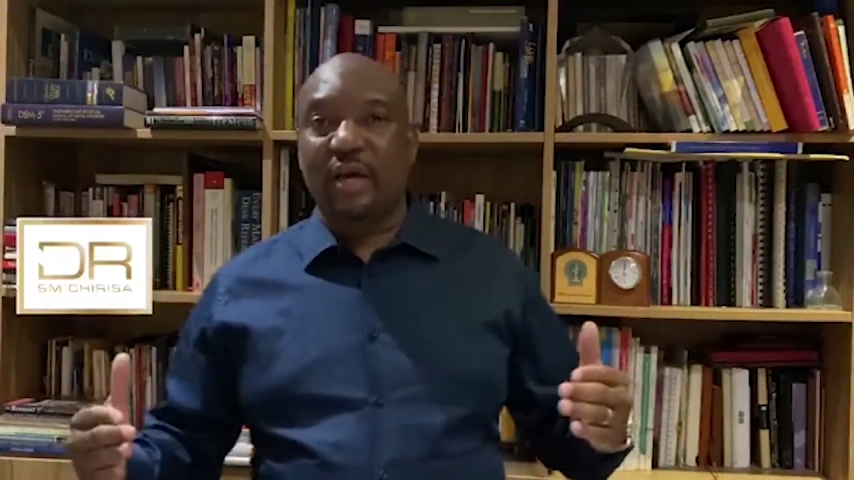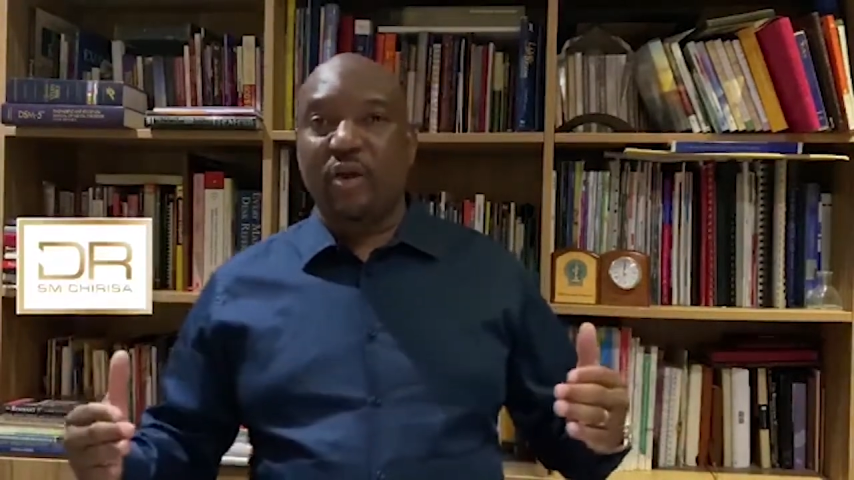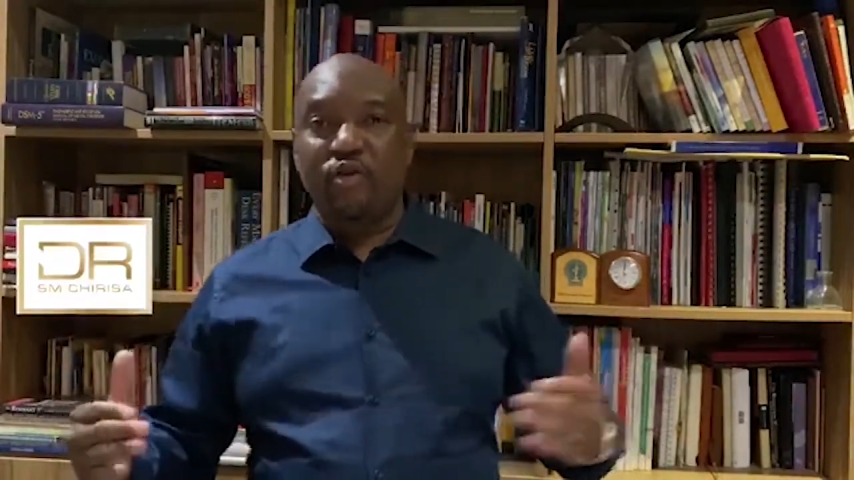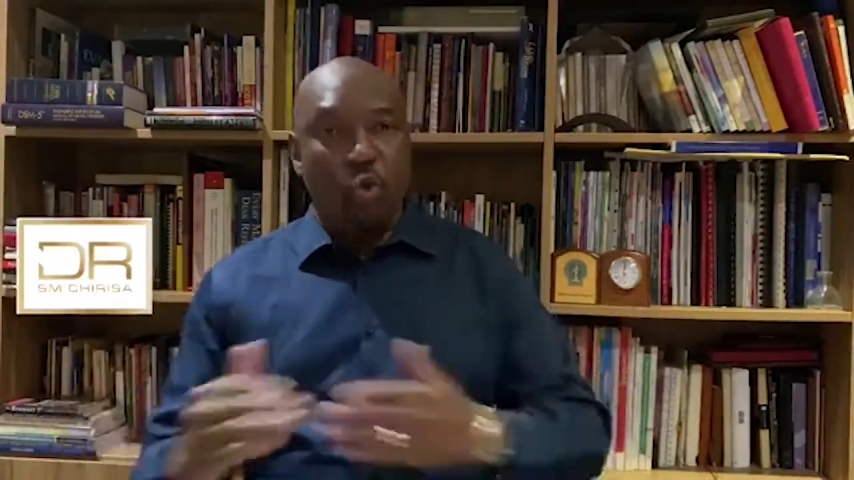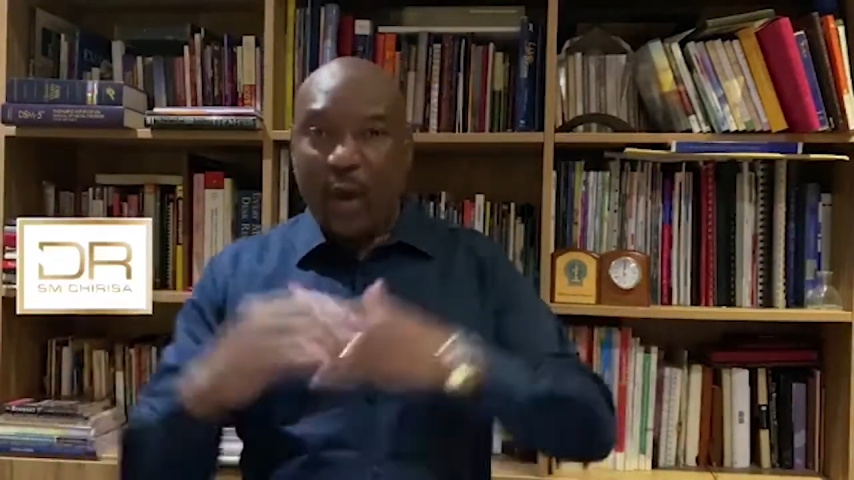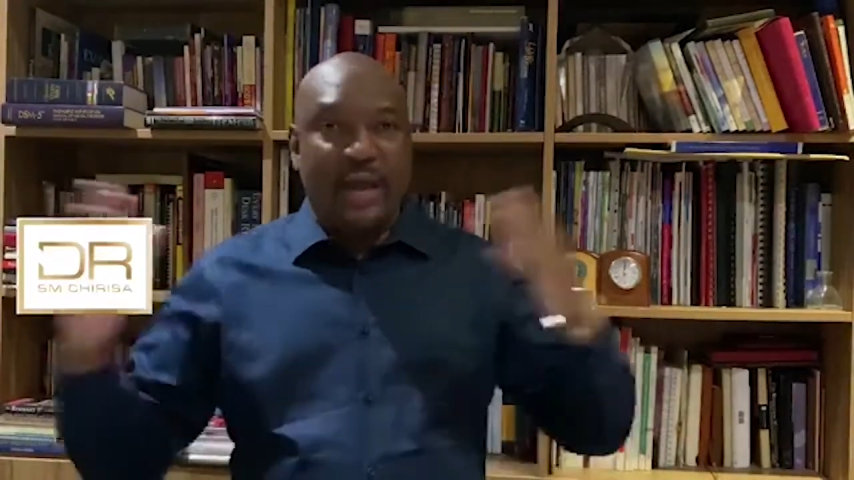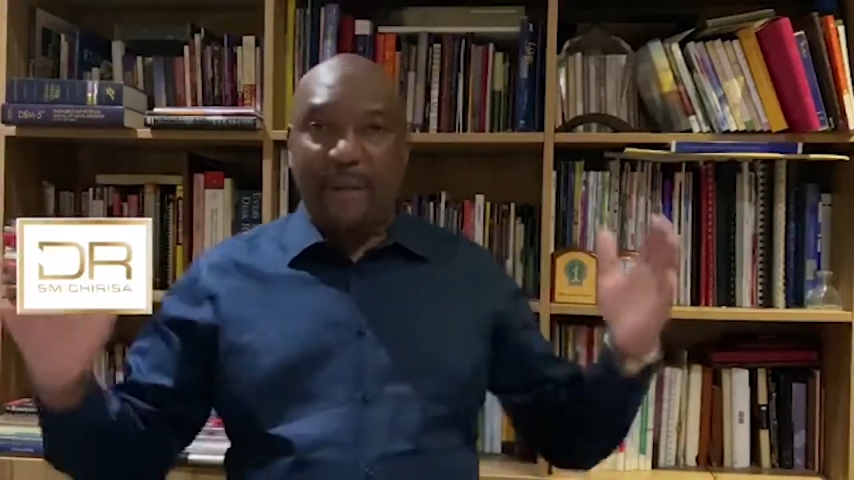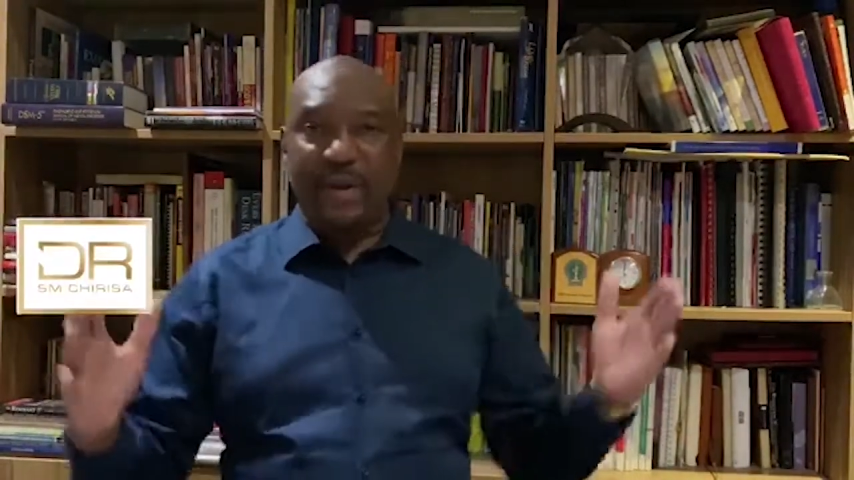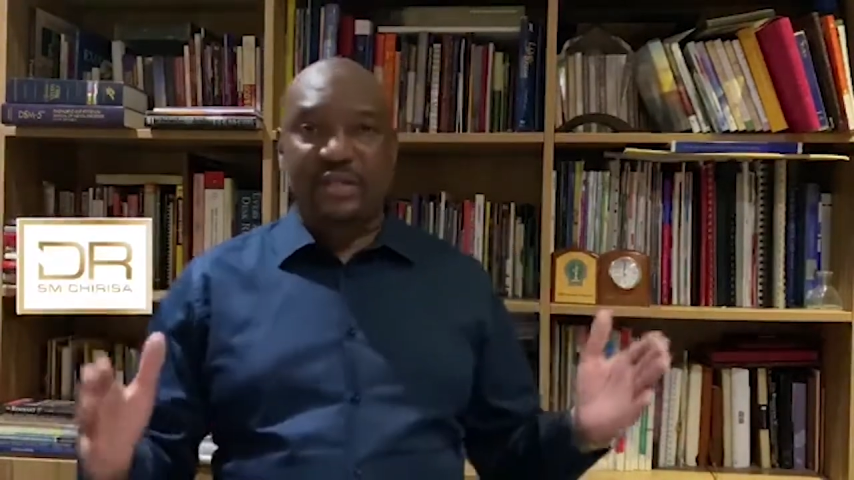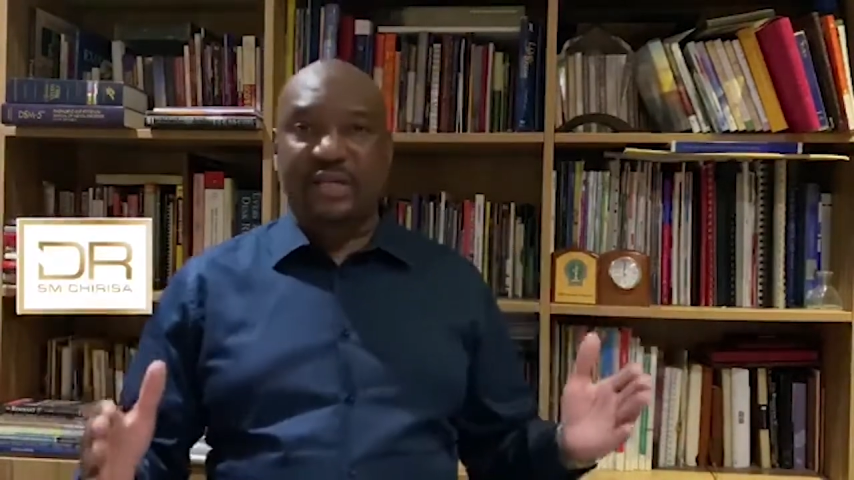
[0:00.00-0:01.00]
you wake up
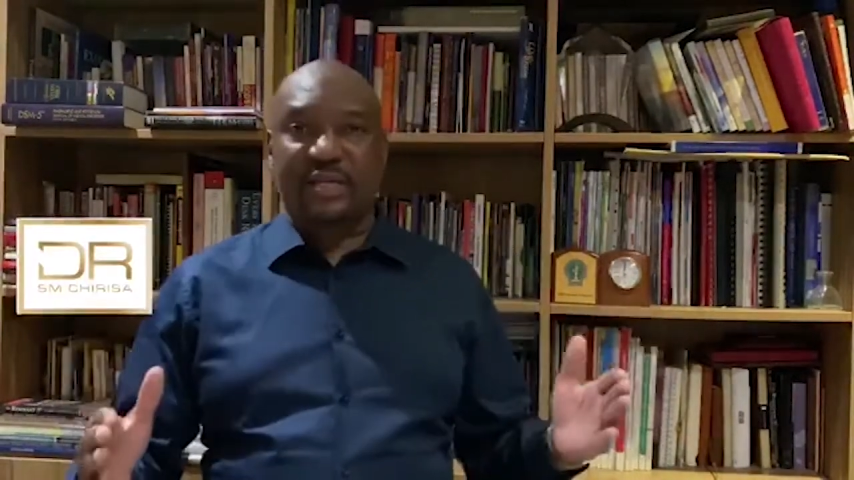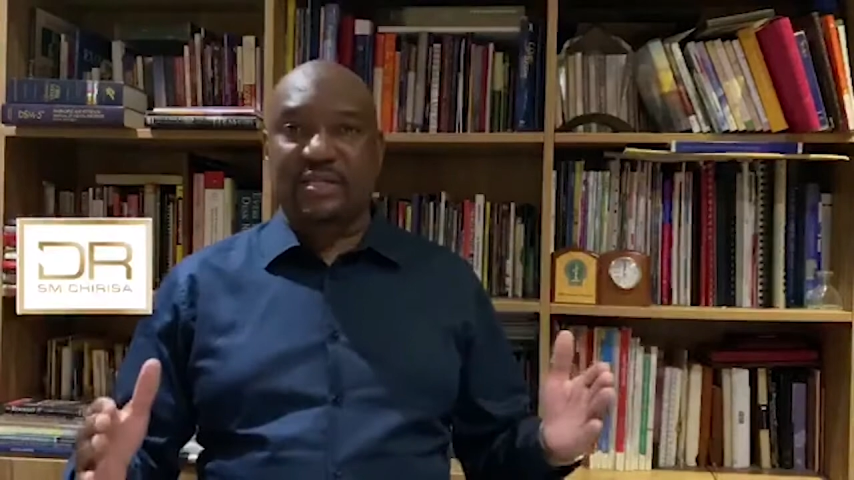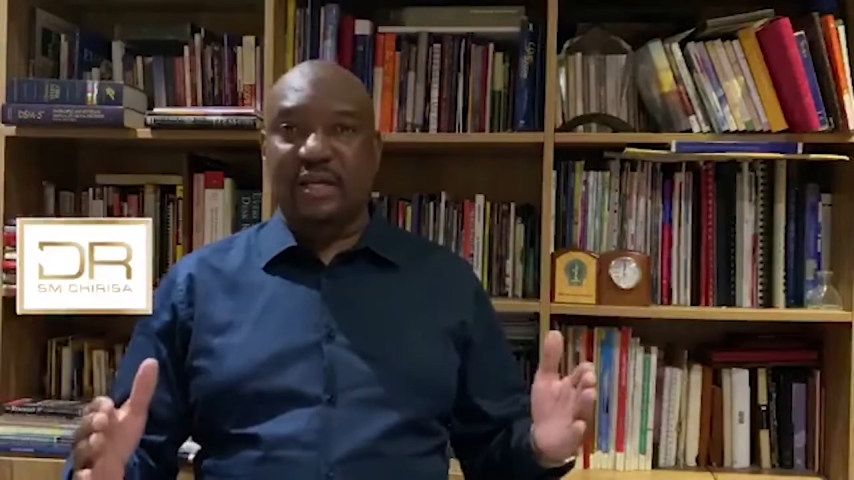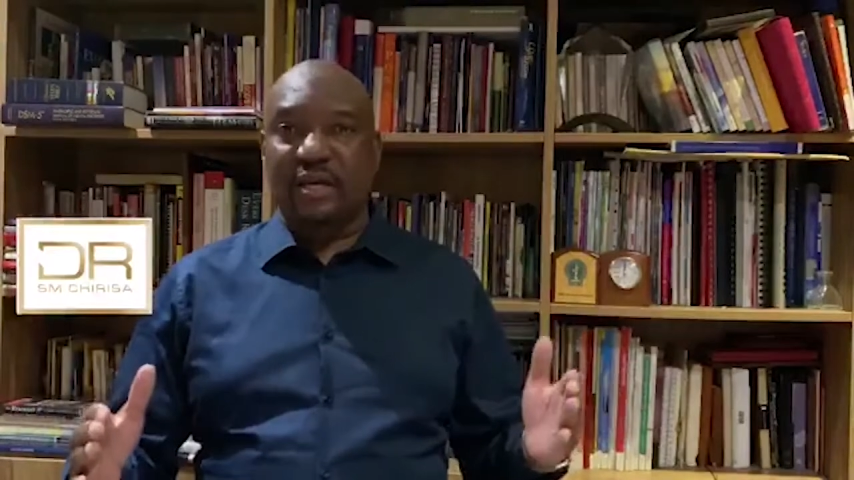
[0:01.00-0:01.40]
at 6